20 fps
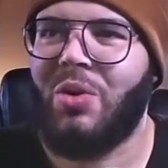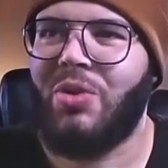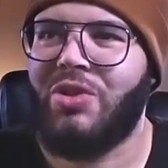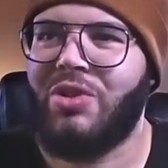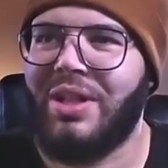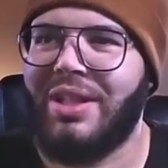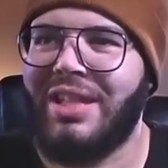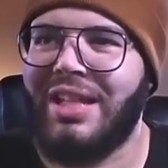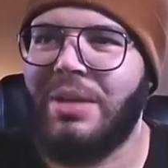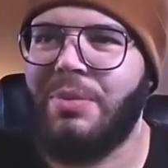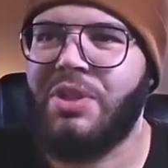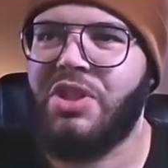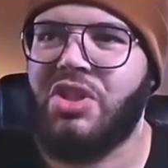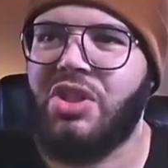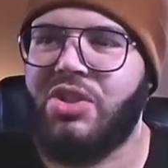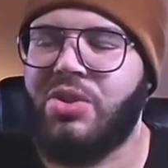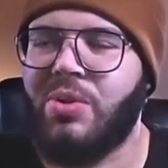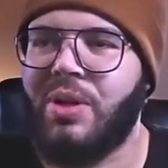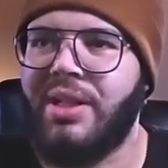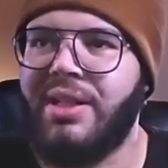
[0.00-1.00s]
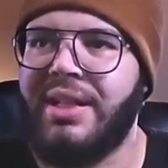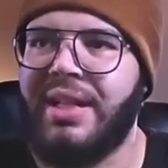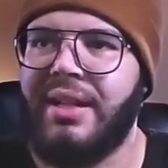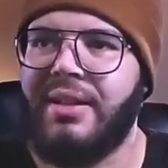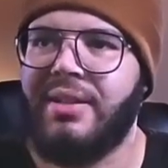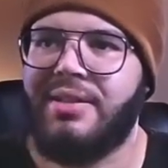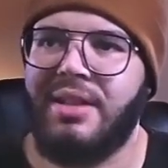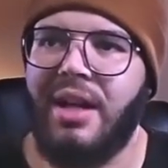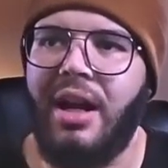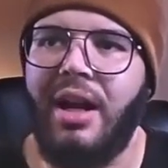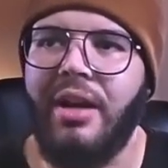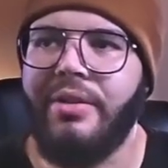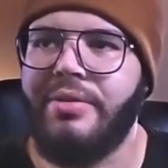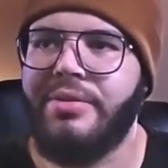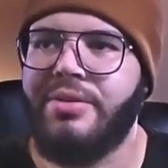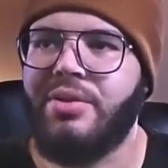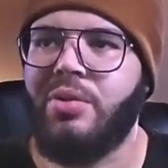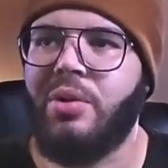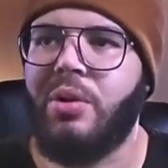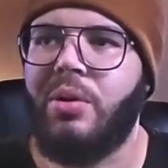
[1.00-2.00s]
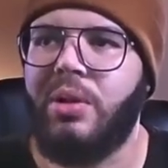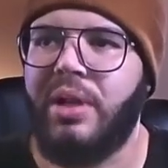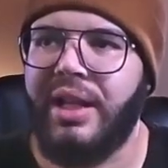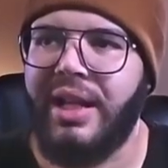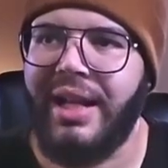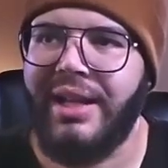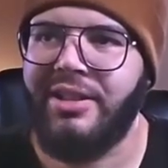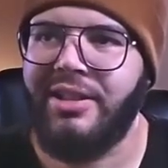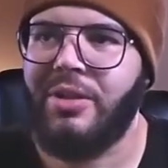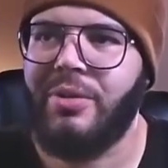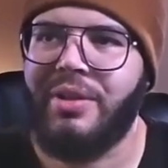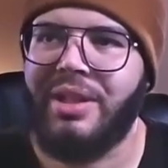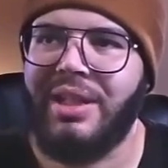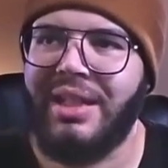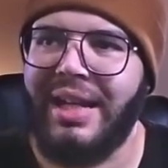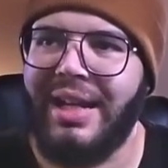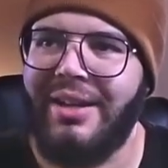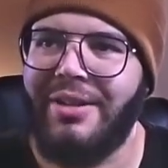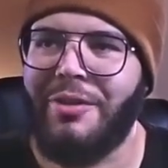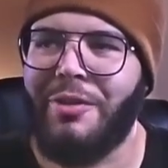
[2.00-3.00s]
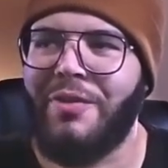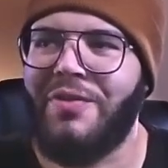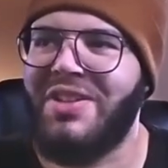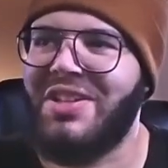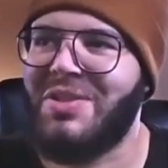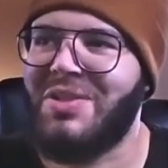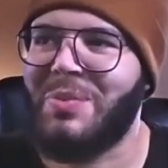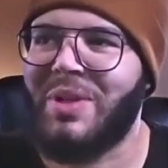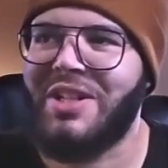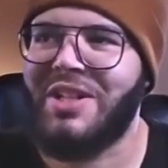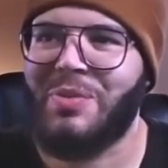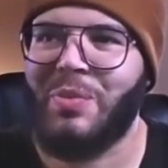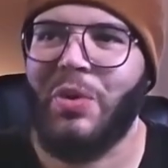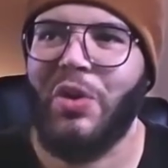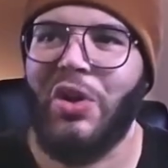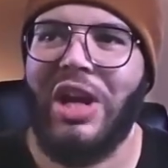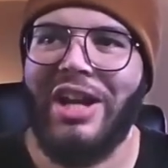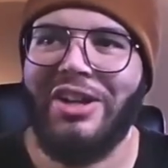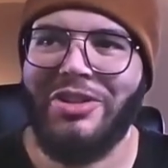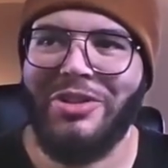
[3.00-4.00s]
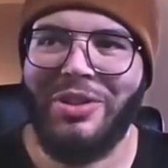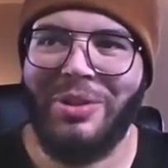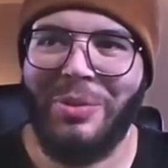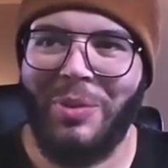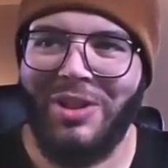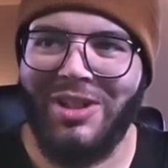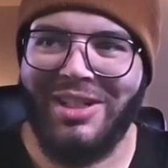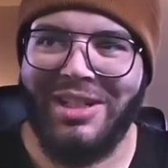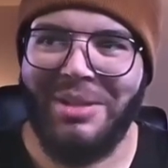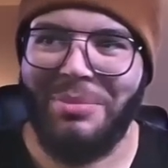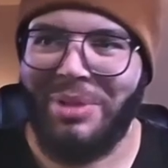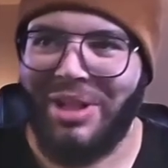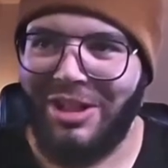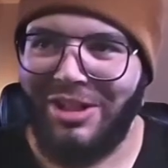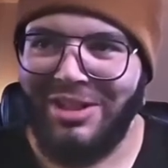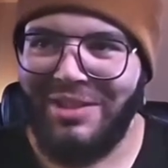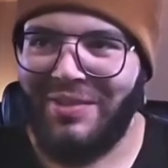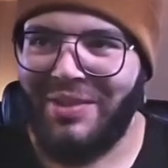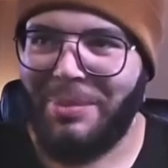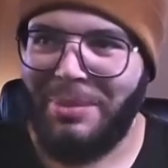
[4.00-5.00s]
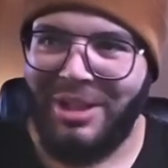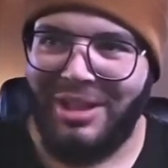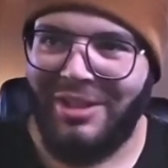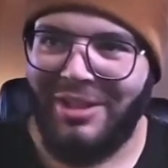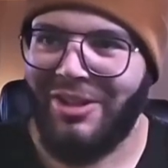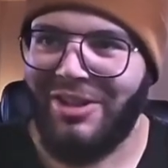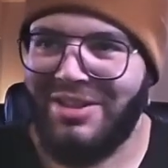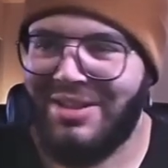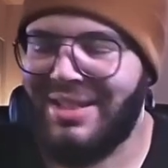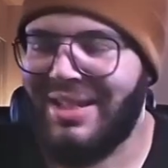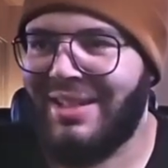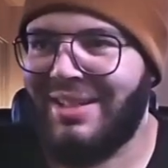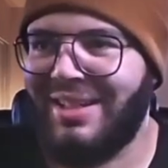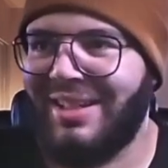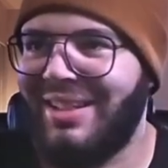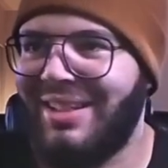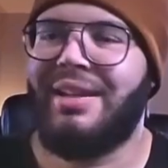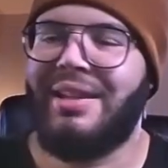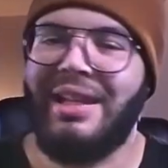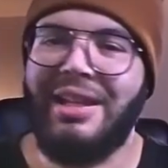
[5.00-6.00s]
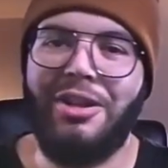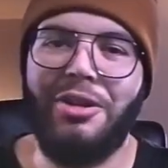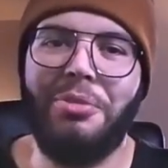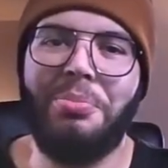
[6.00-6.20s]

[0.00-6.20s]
So I think I was just trying to get it to auto scroll, and I don't think either of these ways were actually working, but I'll leave them in there because technically they could